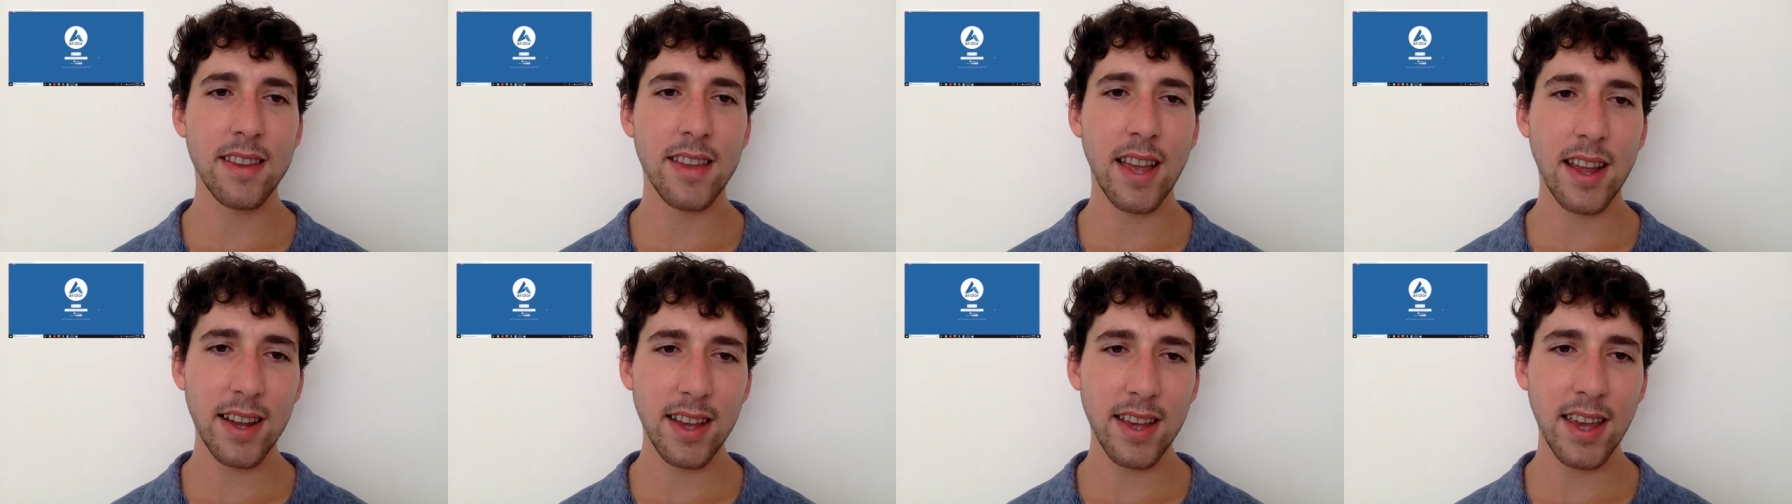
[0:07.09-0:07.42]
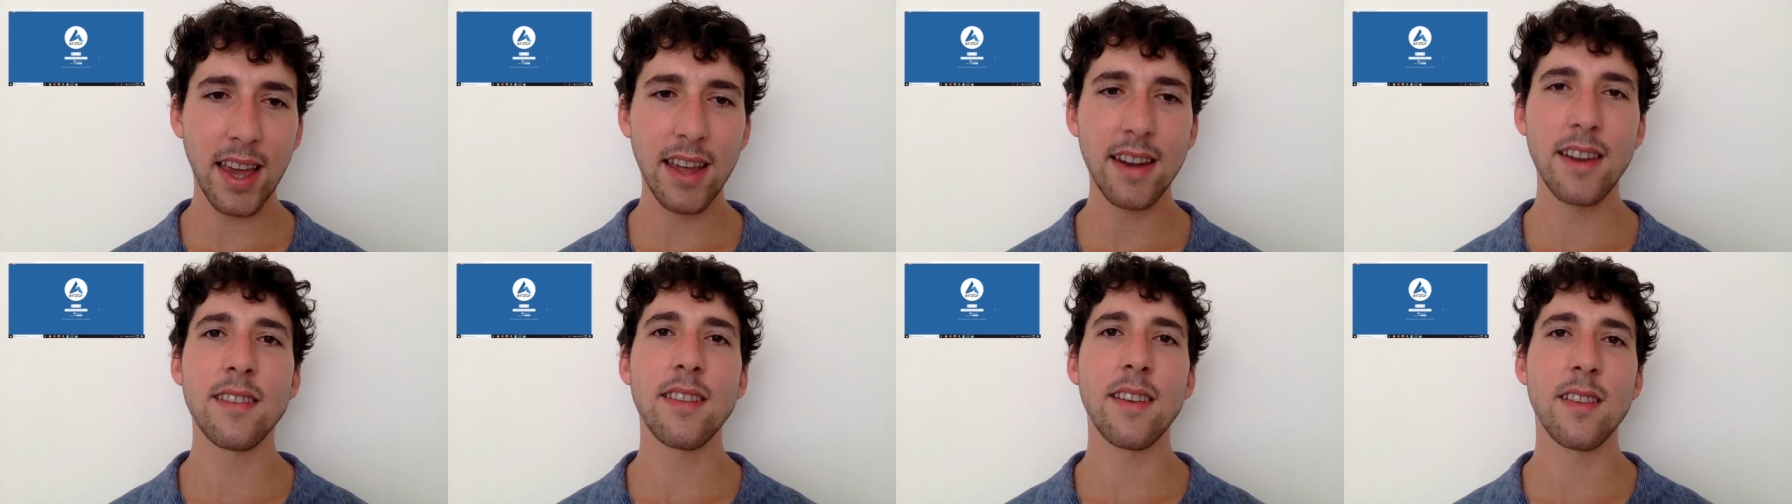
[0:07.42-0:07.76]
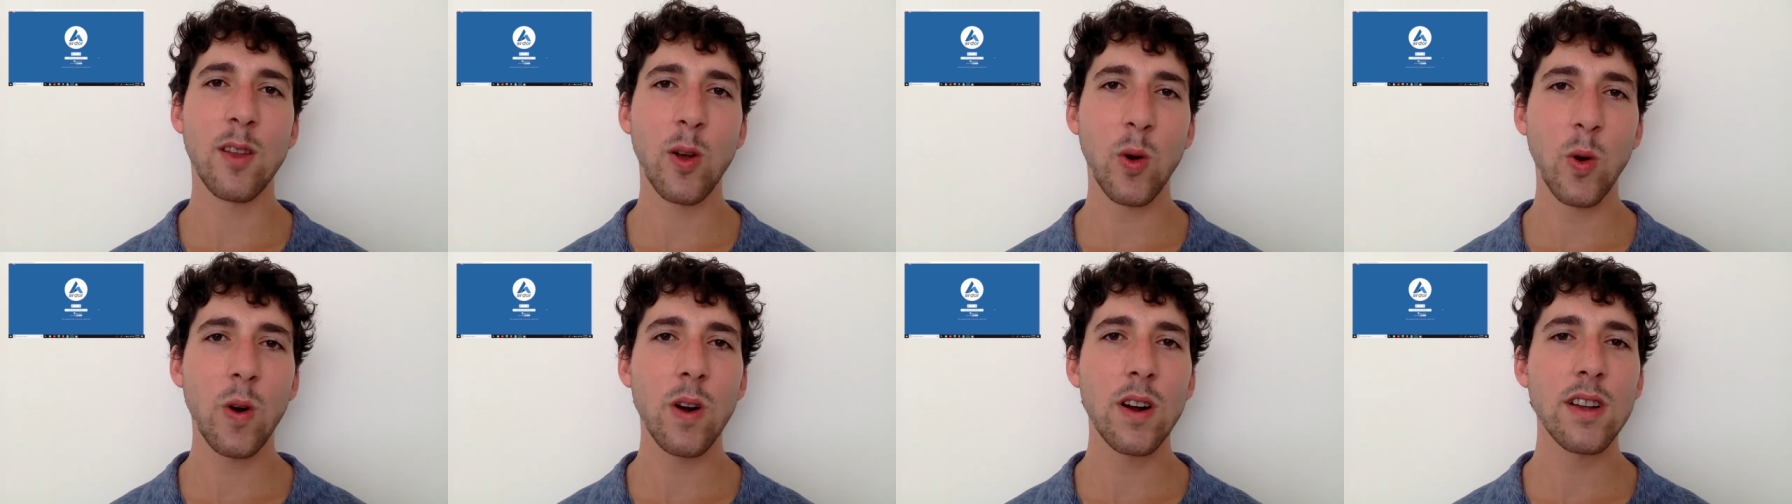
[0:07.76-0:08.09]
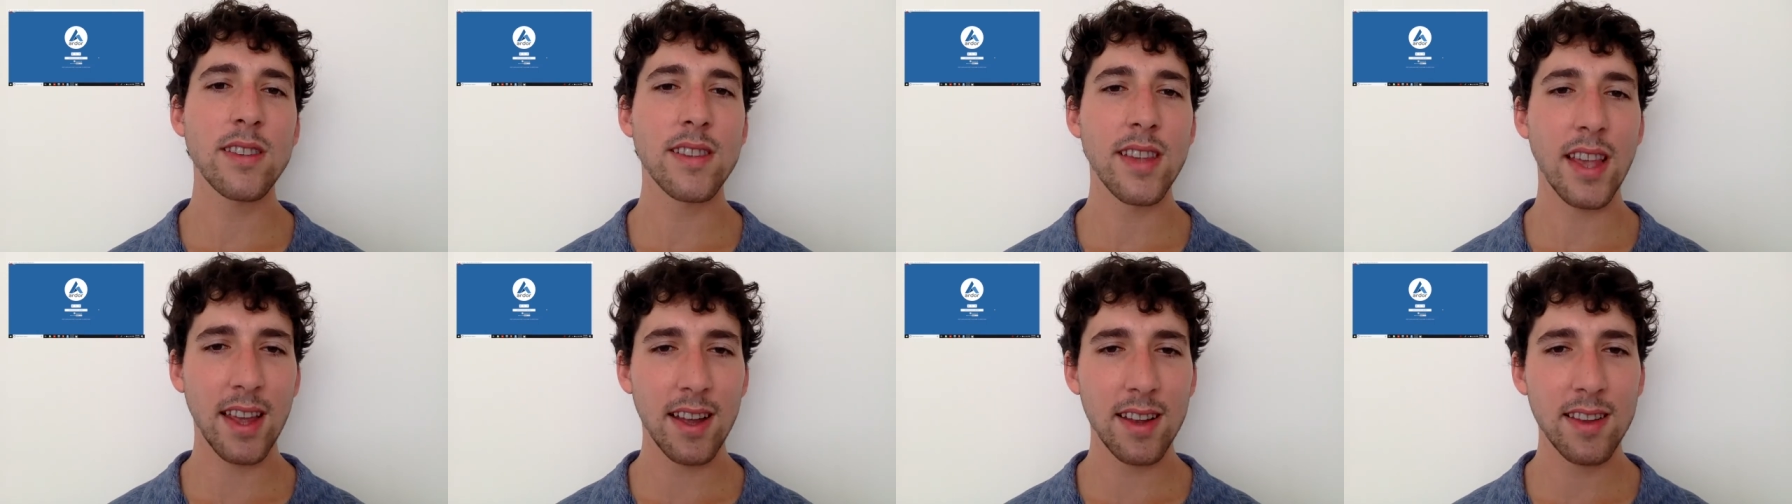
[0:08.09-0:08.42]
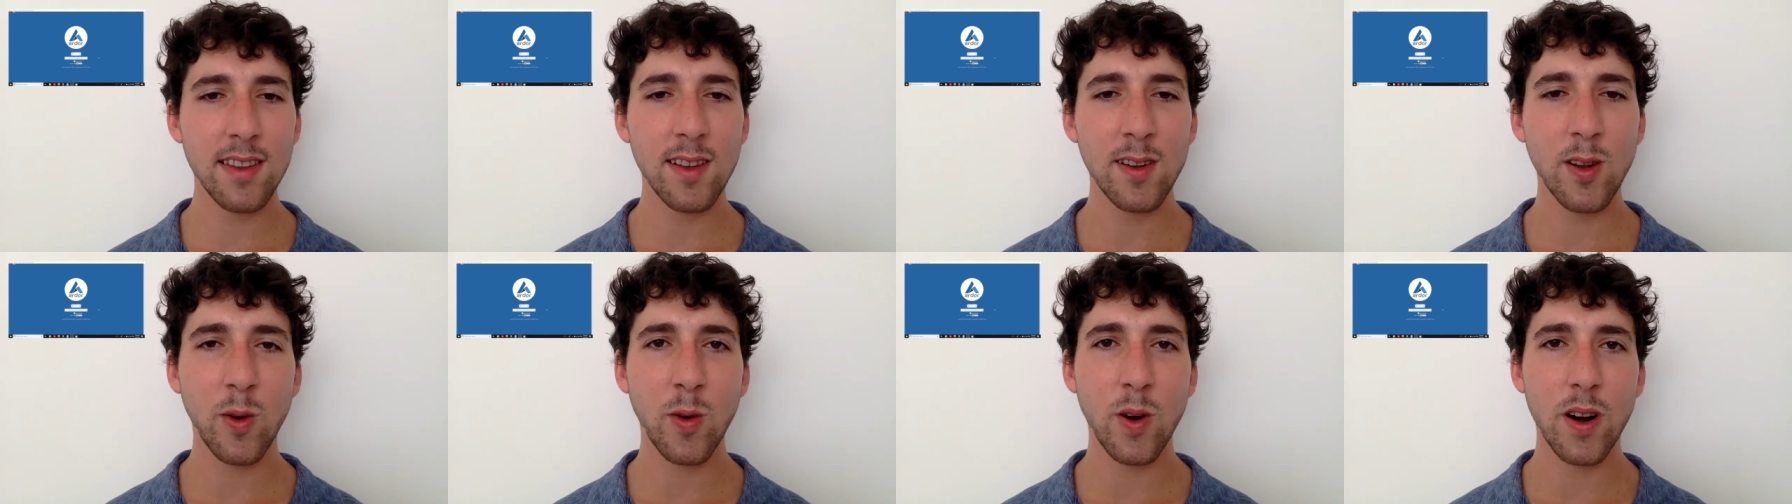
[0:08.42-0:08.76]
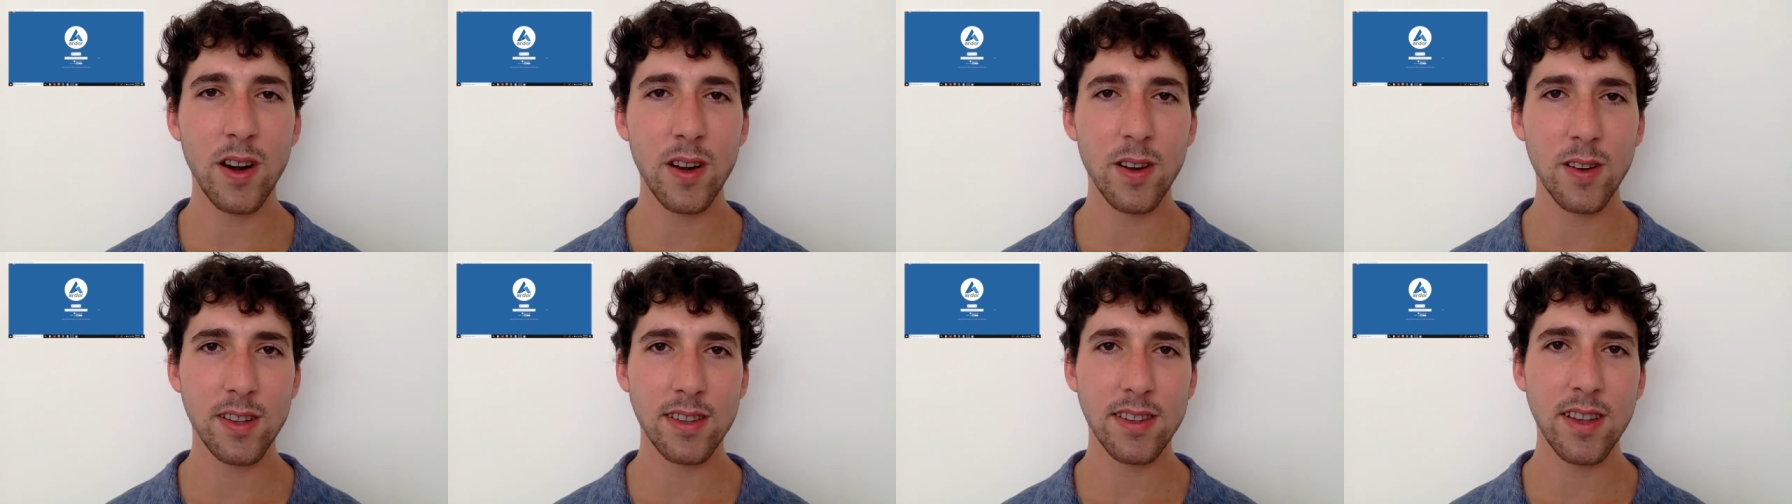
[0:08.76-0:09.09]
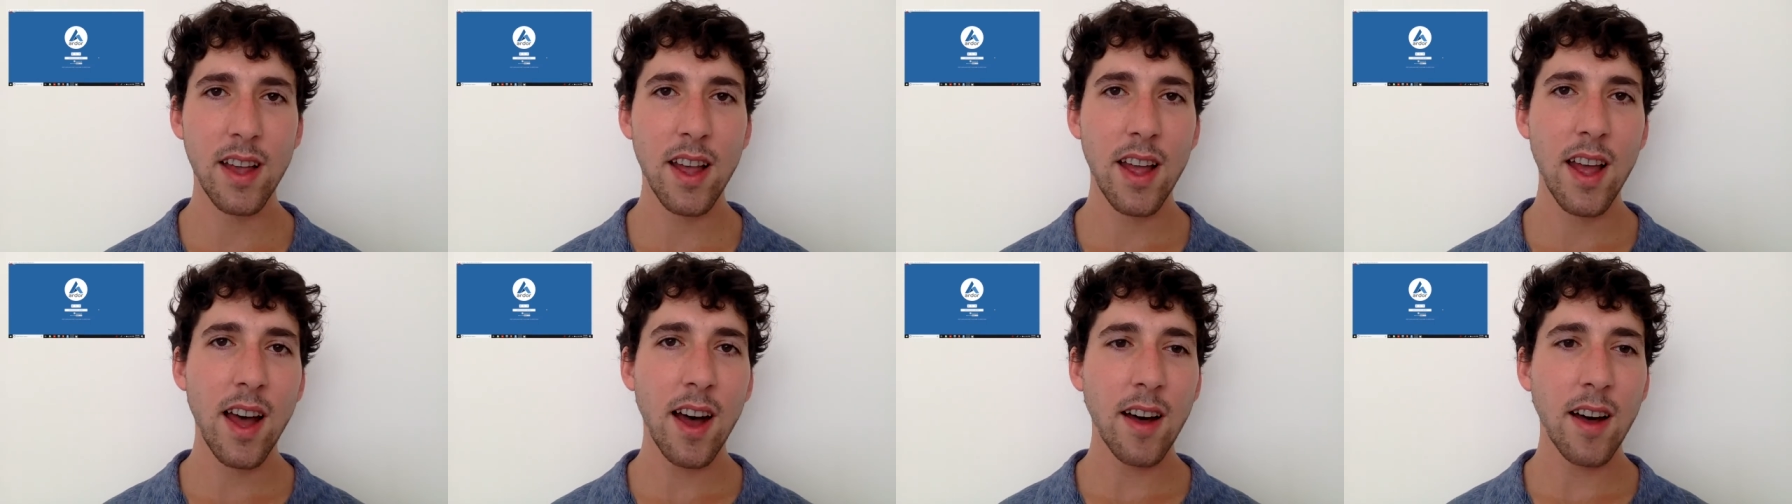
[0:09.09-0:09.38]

dedicated to tours and tutorials